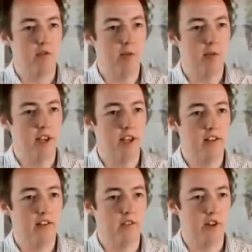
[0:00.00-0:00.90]
the
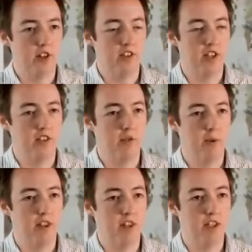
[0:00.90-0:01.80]
replay function in T-Leaf
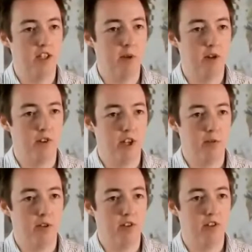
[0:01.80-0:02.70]
to be the most
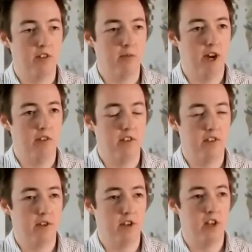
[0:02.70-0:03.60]
valuable part of the
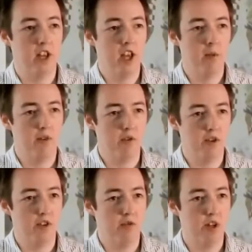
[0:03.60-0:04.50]
solution, but
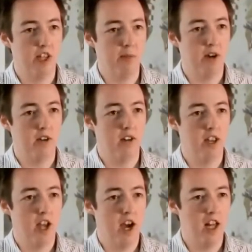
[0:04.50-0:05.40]
for us it's really about
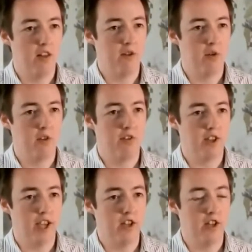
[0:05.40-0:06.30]
high-level
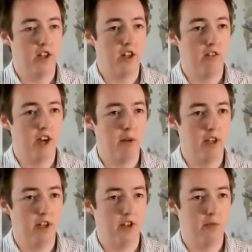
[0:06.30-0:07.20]
quantification of how
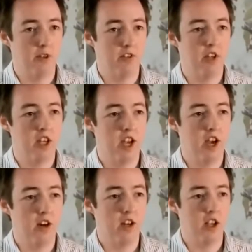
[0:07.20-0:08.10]
many customers
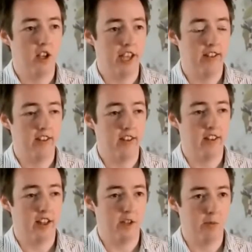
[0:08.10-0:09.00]
are getting
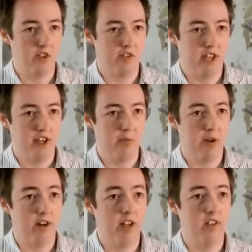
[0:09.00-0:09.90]
that specific
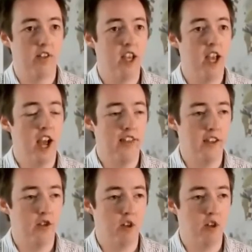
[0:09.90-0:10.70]
experience and then